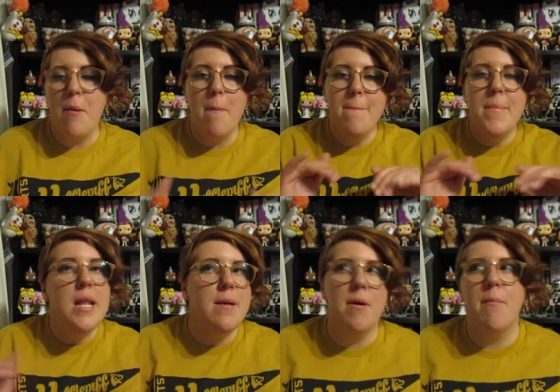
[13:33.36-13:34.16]

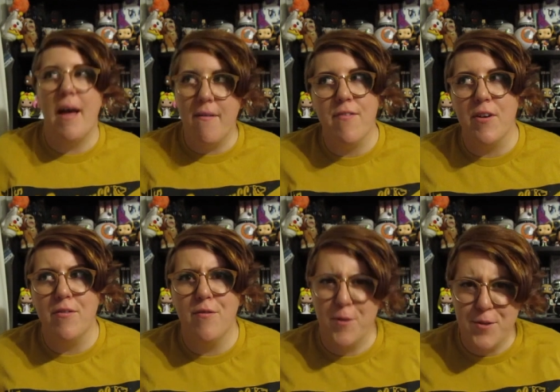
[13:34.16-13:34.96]
minimum
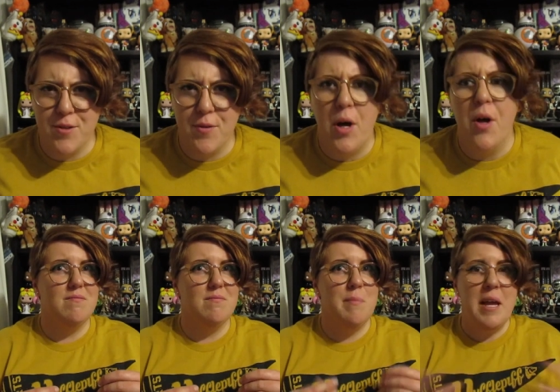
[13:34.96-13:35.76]
effort, first of all.
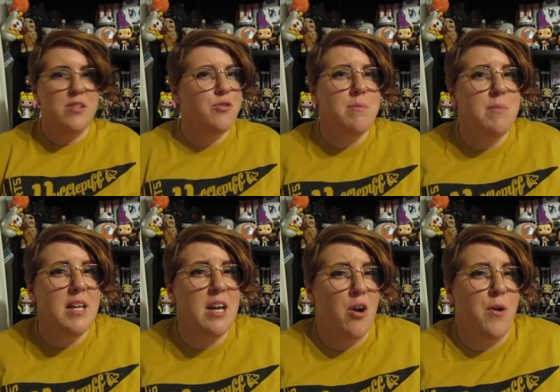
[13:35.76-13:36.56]
Mainstream
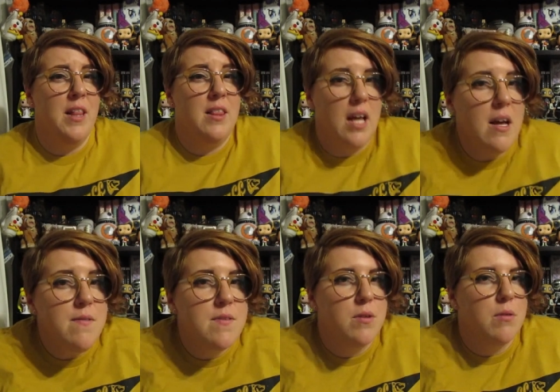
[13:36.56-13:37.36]
media already
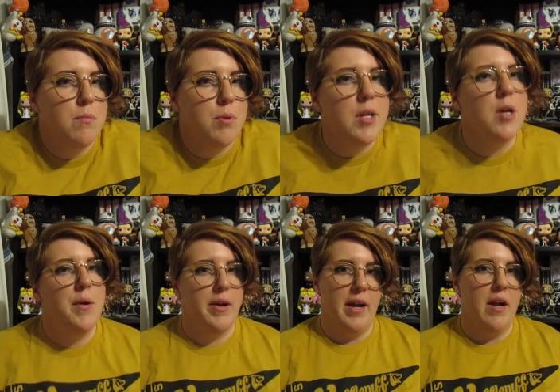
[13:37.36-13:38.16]
loves putting
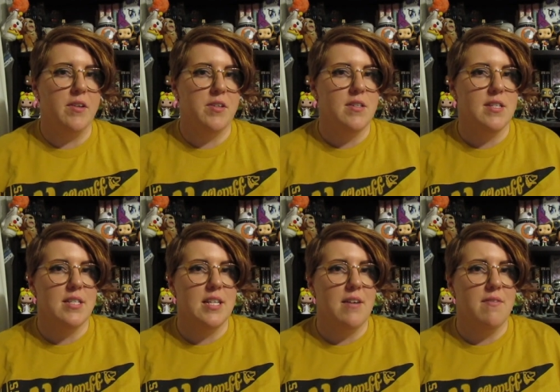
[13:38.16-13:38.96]
queer characters in
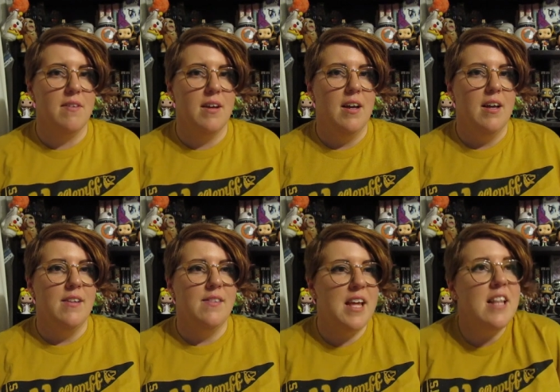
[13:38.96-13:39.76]
stuff.
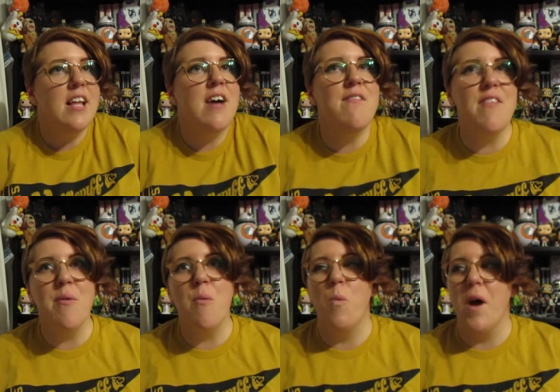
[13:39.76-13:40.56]
They love
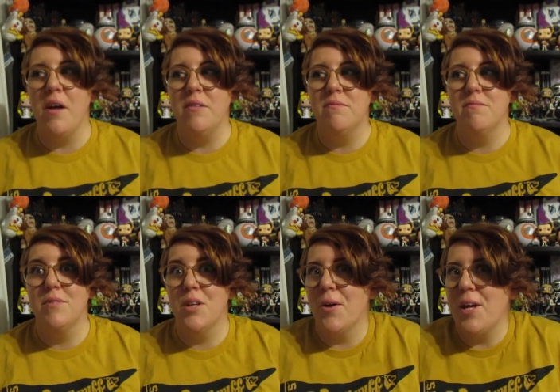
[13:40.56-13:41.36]
them when
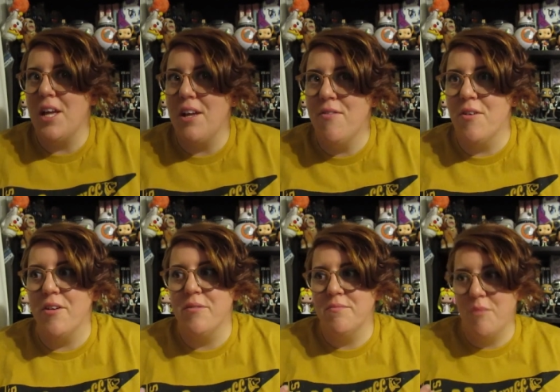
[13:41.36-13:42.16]
they're
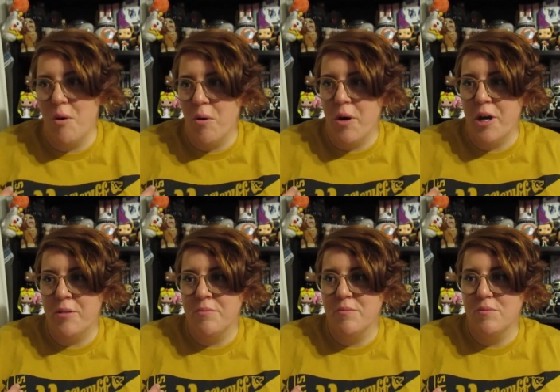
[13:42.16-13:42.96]
evil,
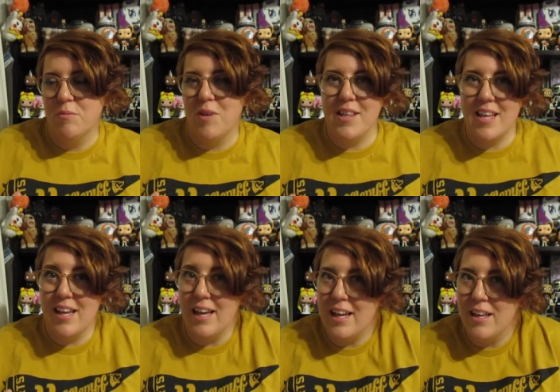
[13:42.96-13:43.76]
or when they
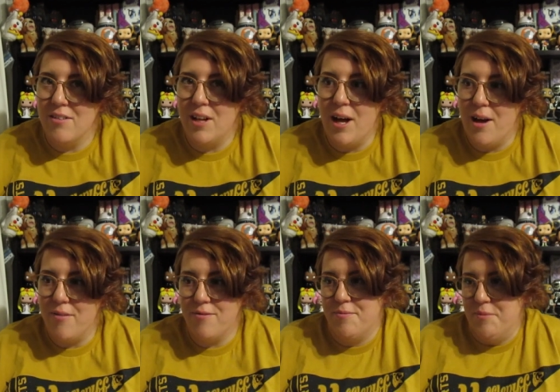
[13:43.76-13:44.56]
get killed
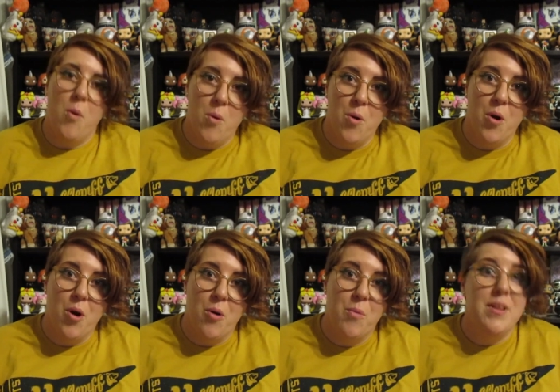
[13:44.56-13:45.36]
off,
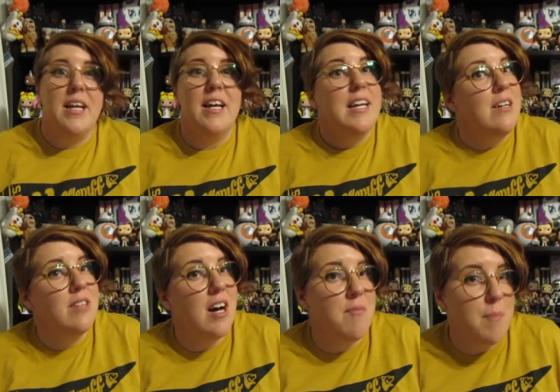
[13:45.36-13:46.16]
or when they get
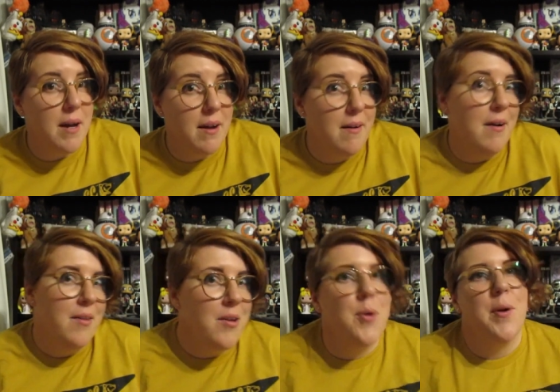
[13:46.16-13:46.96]
killed off by
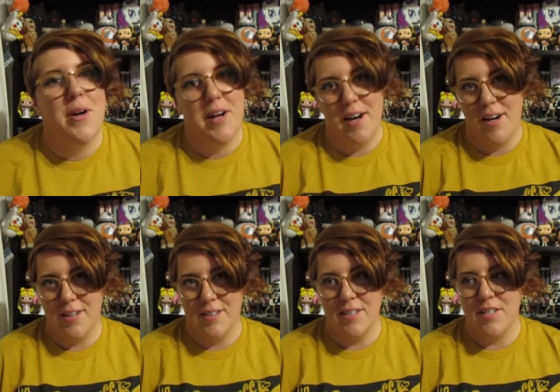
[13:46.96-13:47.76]
other queer
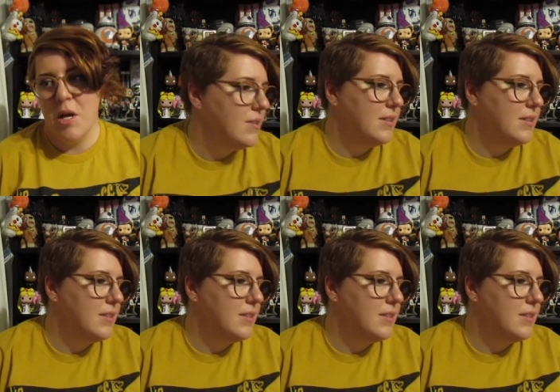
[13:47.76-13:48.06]
characters.